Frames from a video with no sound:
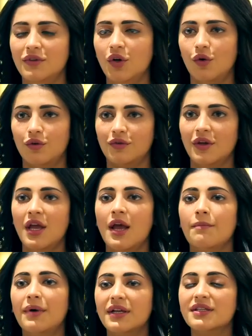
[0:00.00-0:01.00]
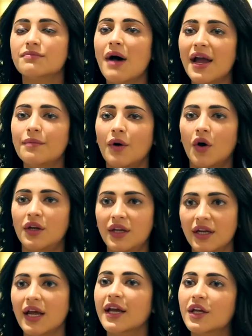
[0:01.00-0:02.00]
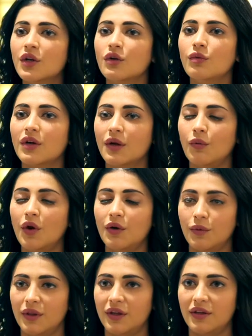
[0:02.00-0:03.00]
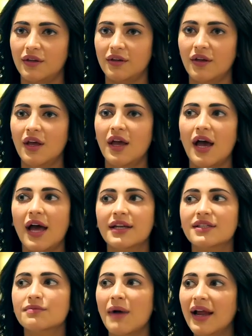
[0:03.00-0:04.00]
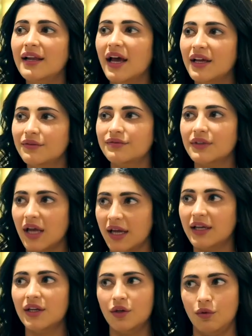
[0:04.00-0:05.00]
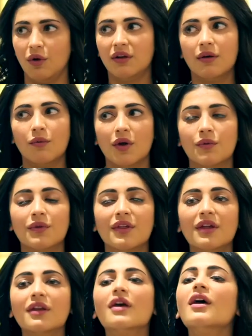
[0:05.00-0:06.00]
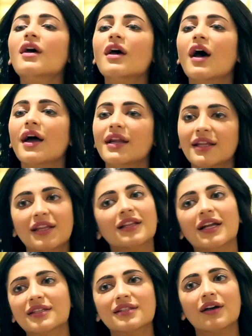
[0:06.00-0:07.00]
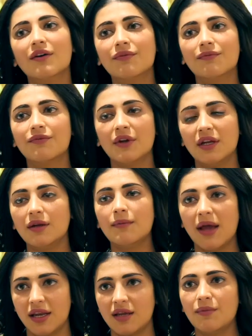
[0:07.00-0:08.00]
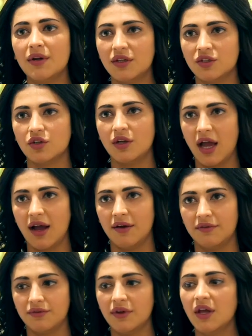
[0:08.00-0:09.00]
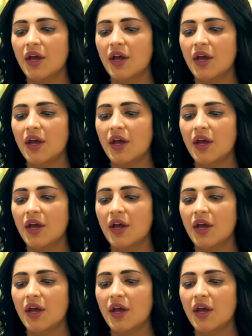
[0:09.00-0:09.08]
No. But it's my body and I can do what I want with it. And it's my life and I can do what I want with it. And I think that's a freedom anybody should have.